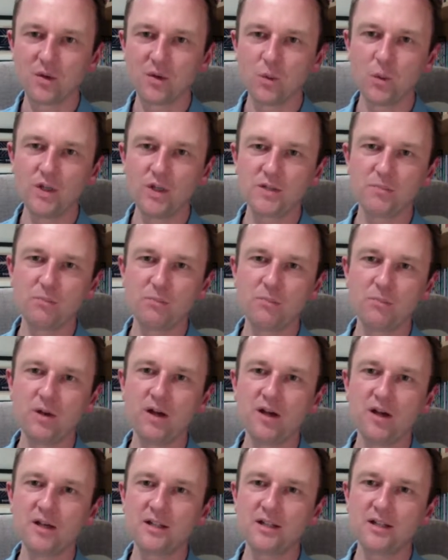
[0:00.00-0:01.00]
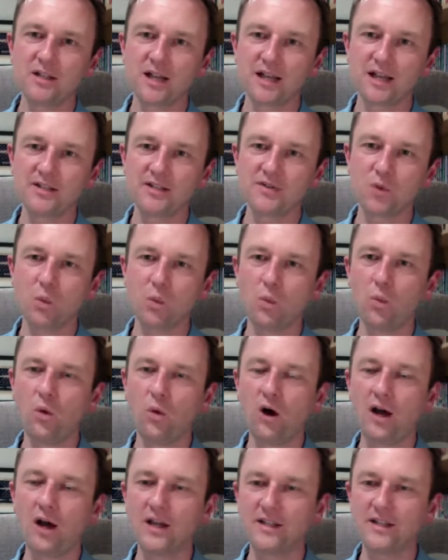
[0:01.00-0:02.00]
Which bird has the
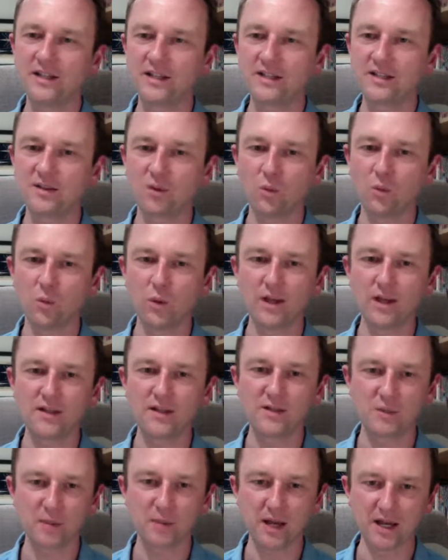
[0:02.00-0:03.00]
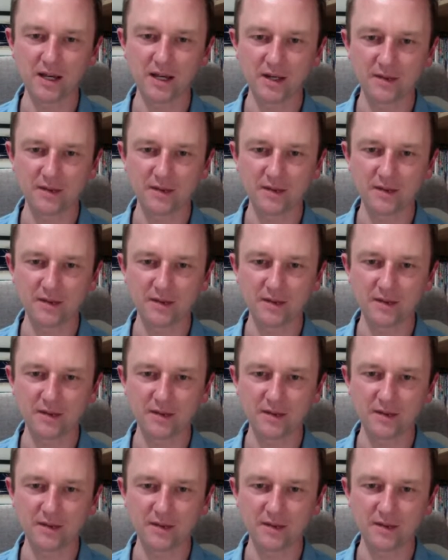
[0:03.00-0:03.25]
widest wingspan?